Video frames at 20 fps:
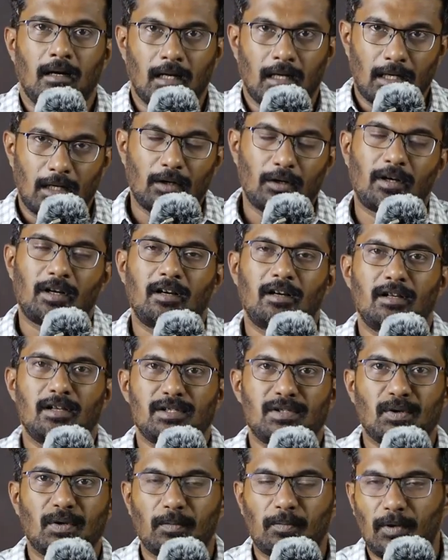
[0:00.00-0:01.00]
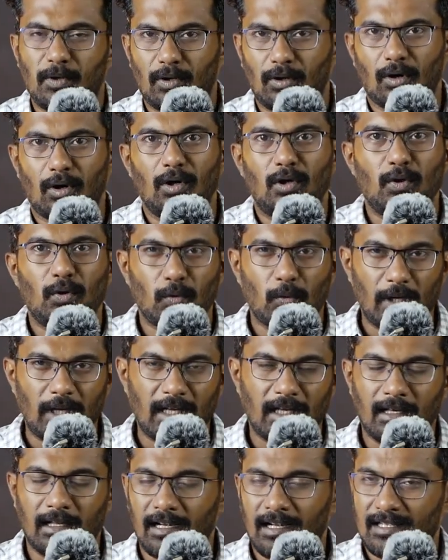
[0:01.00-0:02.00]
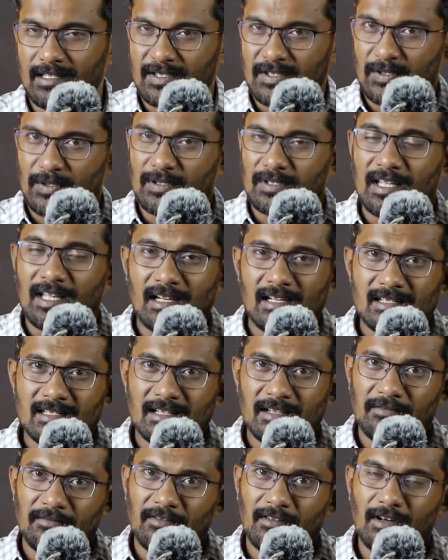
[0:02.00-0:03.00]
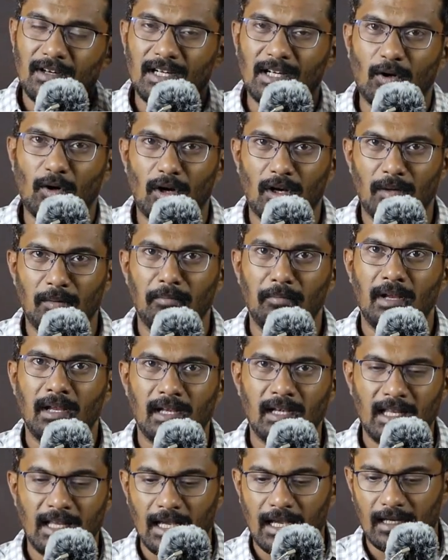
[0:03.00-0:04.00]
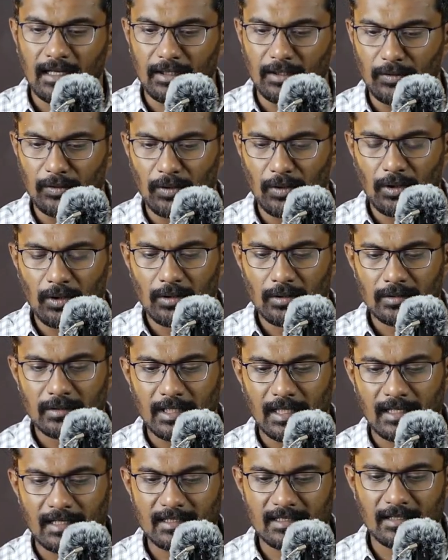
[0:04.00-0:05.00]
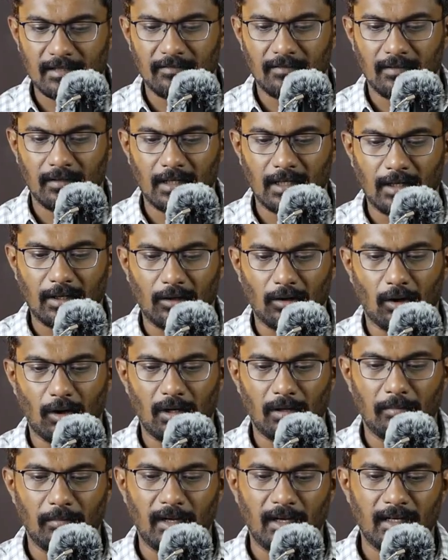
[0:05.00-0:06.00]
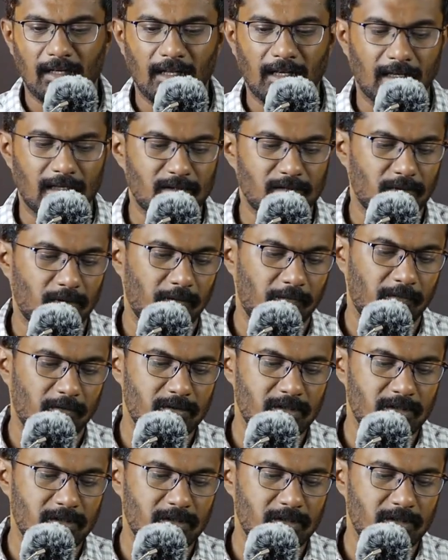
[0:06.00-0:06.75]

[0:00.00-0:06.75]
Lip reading: Hello traders, hope you are all doing great. So there is a word called maniac, there is a word called maniac. So if you